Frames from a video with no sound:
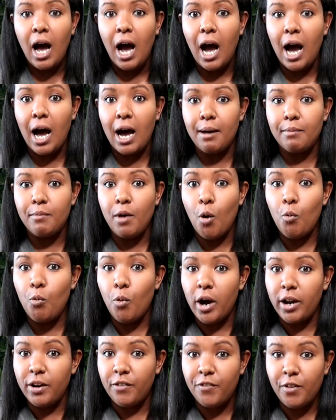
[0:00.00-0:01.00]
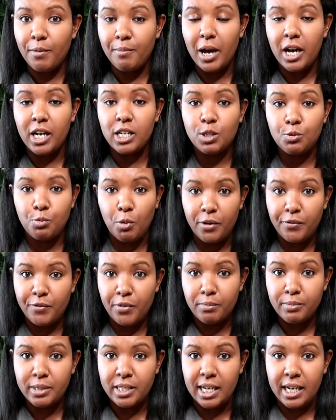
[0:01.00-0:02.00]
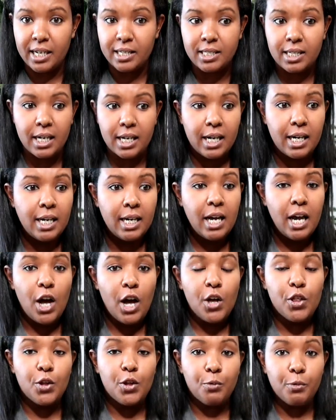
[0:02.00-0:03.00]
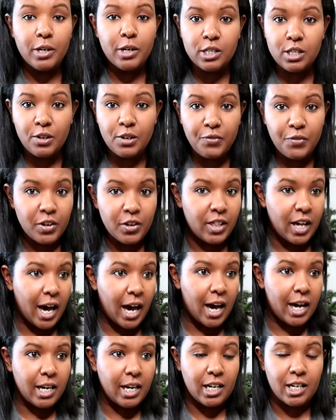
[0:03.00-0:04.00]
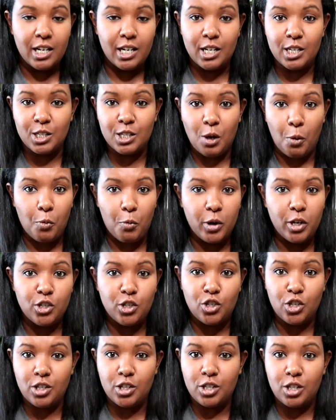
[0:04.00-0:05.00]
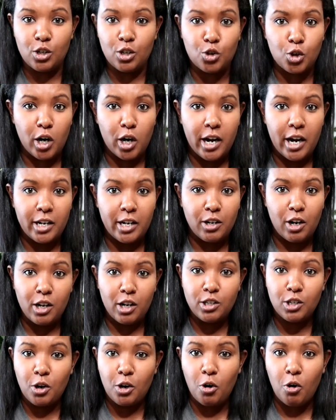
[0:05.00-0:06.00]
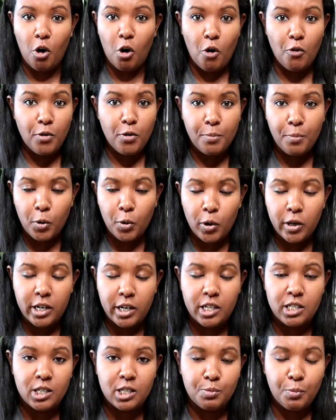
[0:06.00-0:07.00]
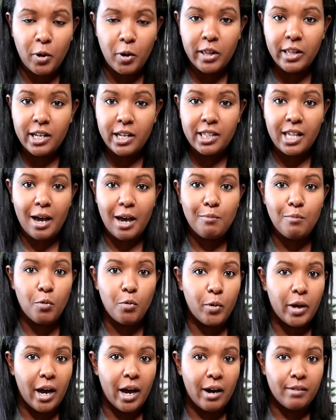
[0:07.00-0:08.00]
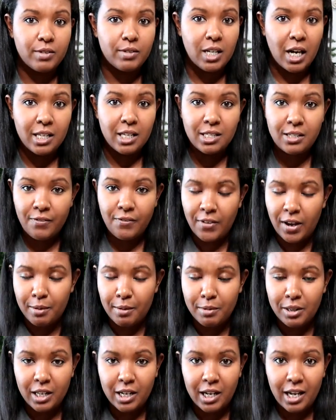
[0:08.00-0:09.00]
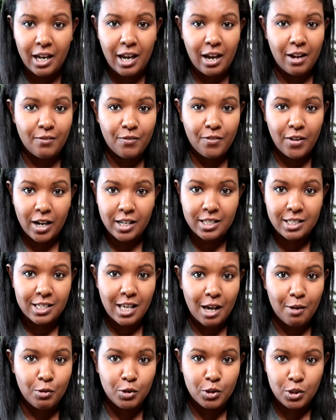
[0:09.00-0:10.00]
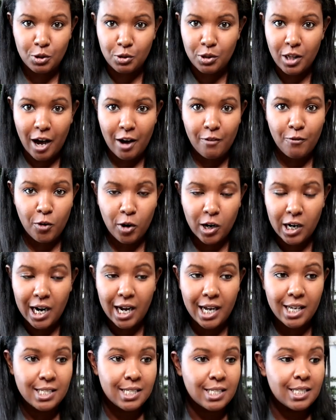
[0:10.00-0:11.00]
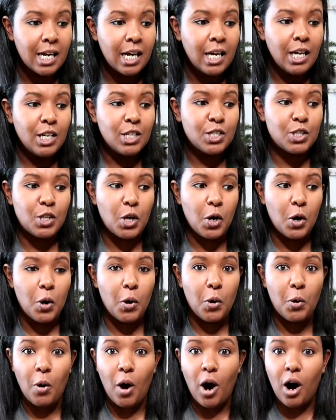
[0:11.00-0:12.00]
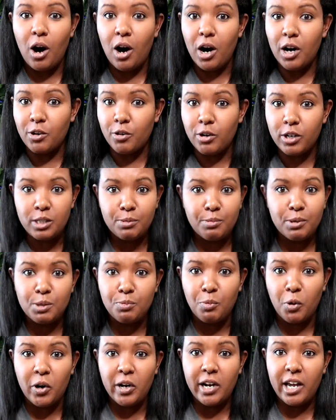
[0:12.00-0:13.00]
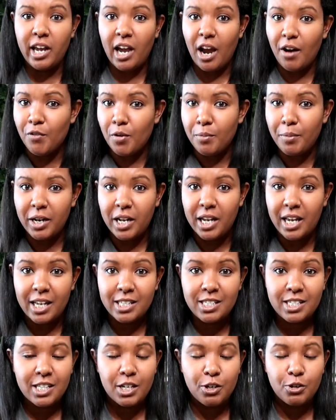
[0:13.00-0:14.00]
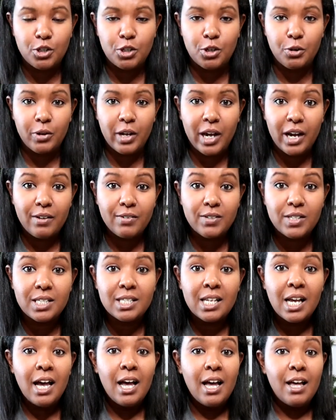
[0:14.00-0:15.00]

Um, one from us, one from Santa. The reason for that is we just try not to go overboard in spoiling them. We have tons of family and friends that will do that for us. So on Christmas morning, everybody gets their two gifts.